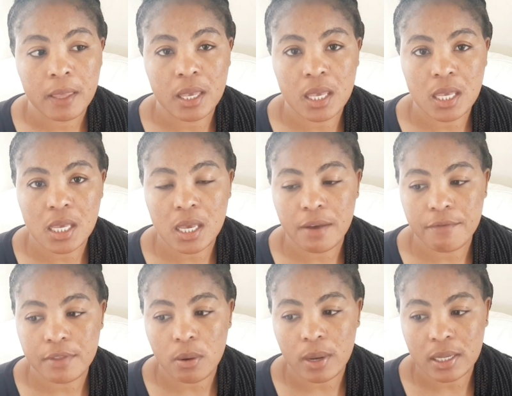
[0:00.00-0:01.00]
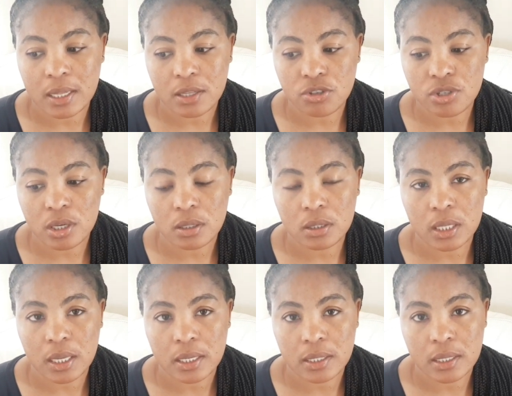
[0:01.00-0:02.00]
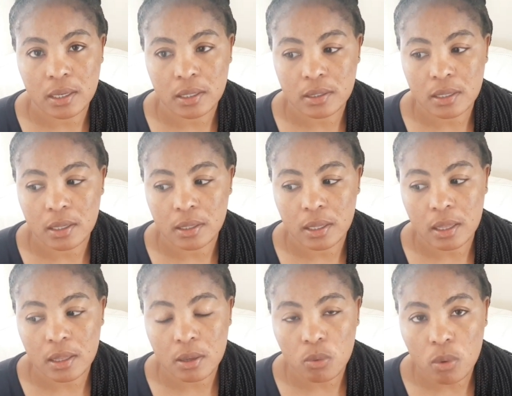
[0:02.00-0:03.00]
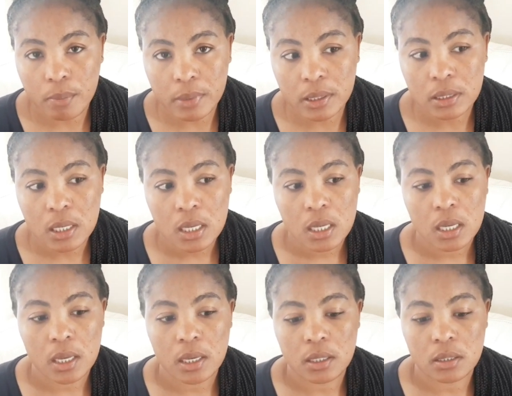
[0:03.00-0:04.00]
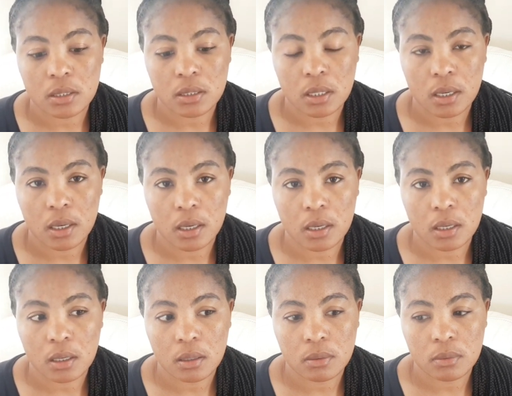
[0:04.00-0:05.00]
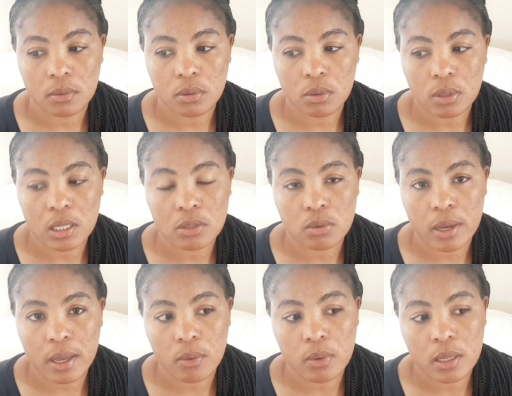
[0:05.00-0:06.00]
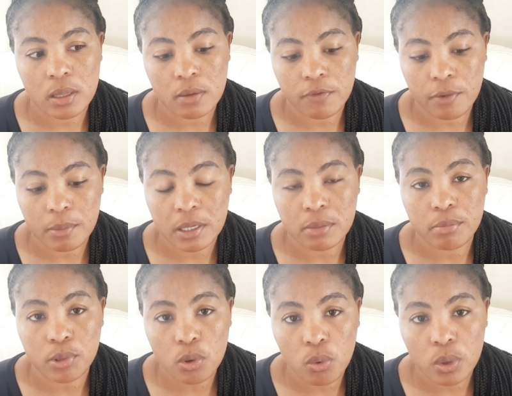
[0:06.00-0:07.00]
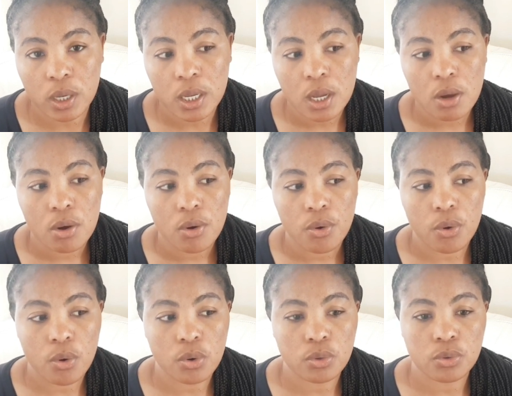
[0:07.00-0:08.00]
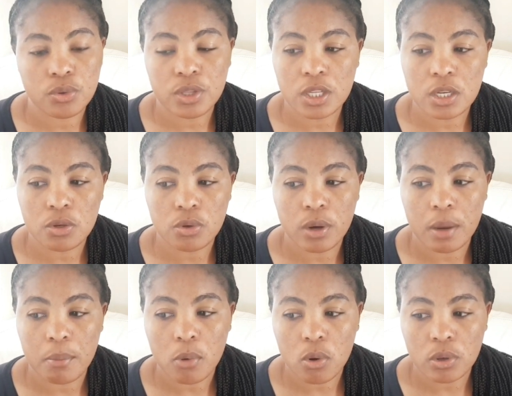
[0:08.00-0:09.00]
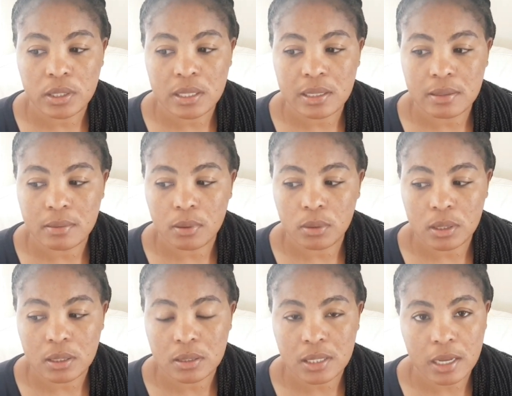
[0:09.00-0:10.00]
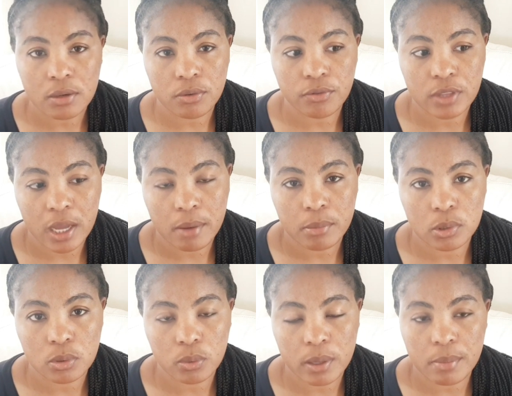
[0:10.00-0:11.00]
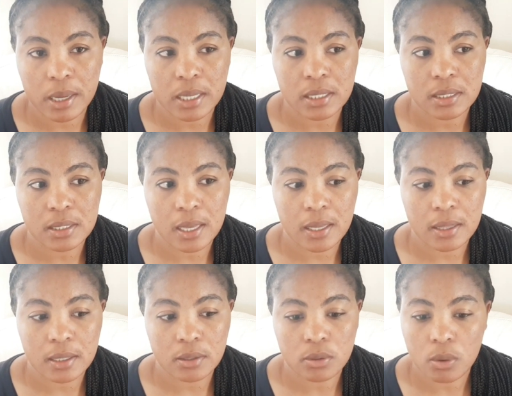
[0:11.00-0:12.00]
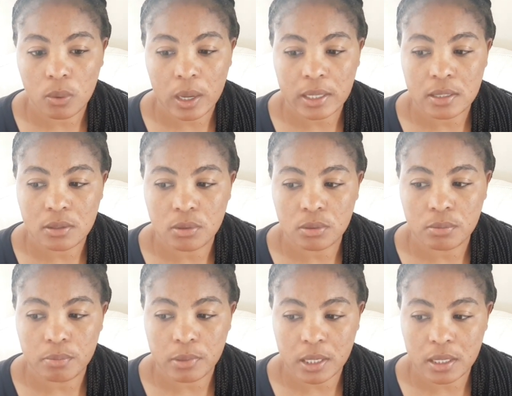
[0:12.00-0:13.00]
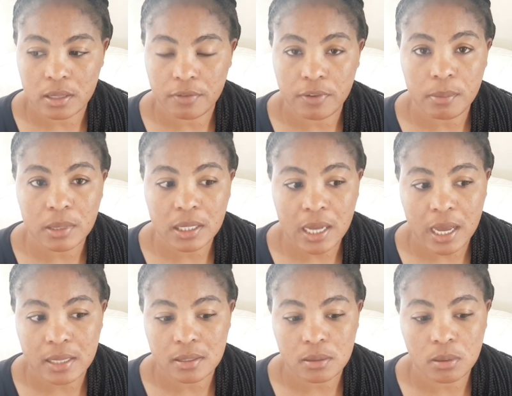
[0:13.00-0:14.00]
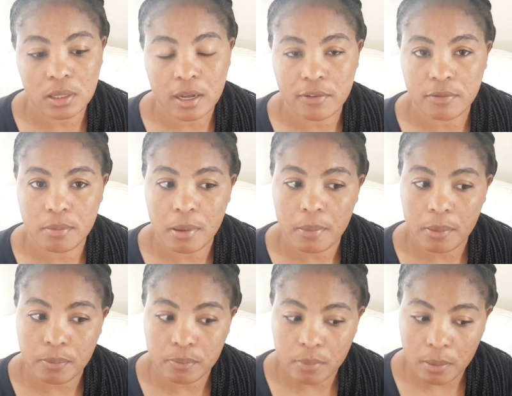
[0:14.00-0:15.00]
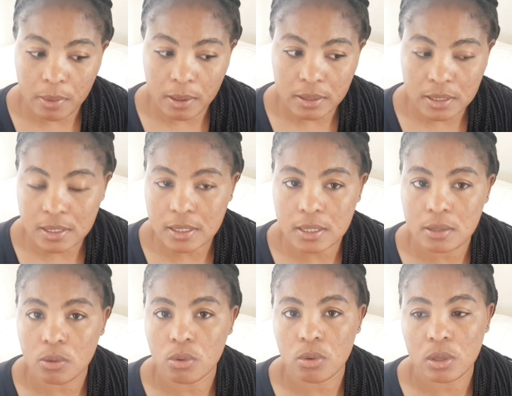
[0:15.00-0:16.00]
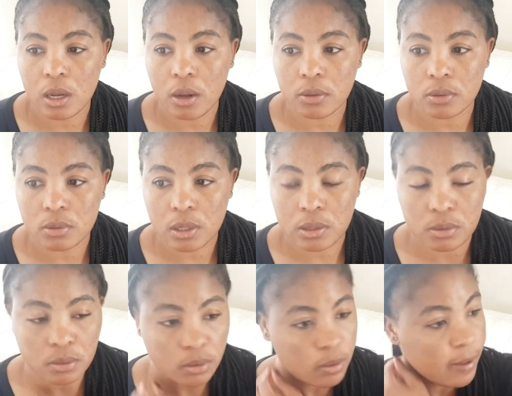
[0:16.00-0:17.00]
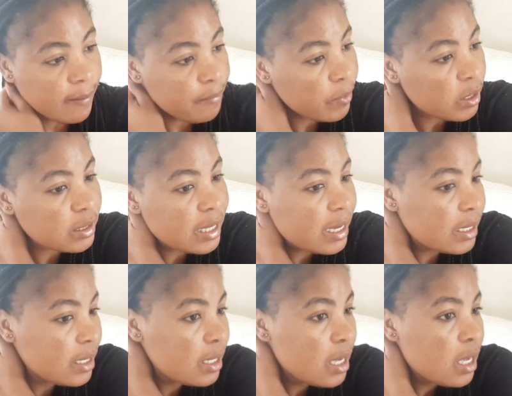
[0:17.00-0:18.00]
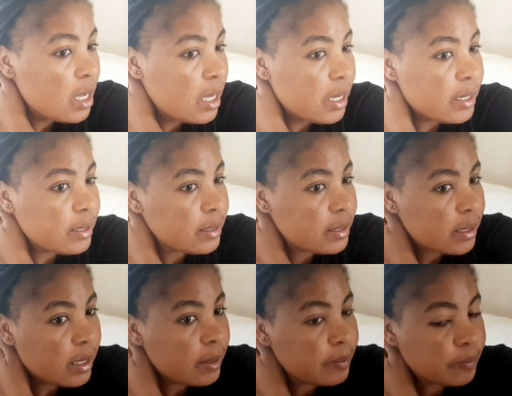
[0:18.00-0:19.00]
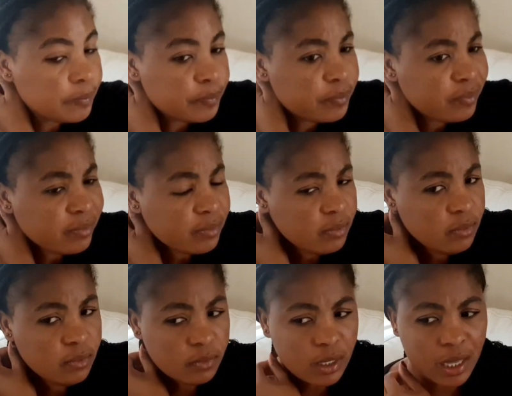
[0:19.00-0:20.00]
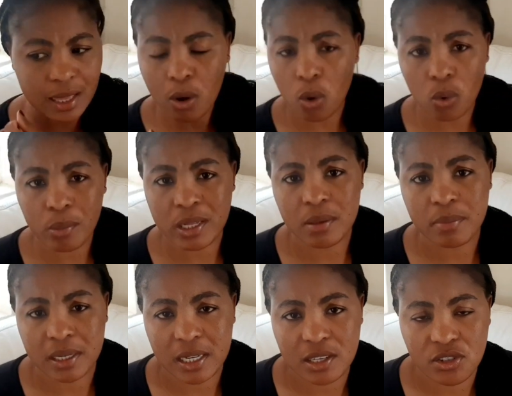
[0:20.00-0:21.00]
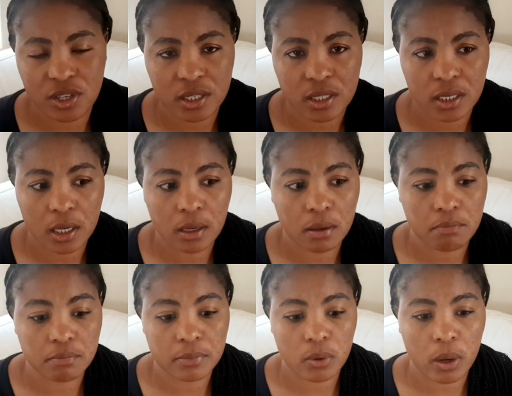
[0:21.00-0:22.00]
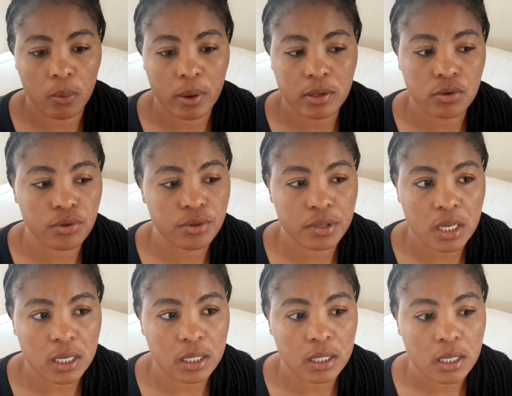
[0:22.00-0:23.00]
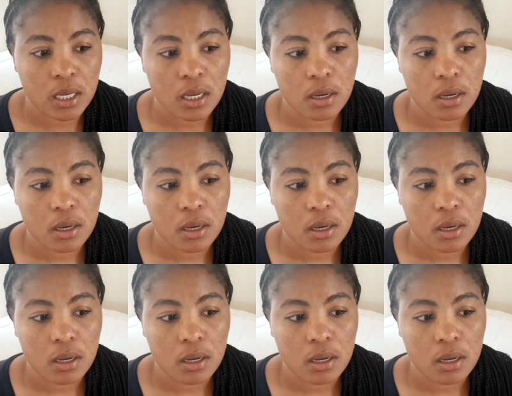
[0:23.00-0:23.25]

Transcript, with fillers: he have now another child and and, and another woman and uh, you know that's why we the family broke or do you think you are more on the on the side of Diamond whereby he's saying that no I did not break the family I still love Mama Mama T or I don't I don't know Zari and um, the whole manipulation um, what do you think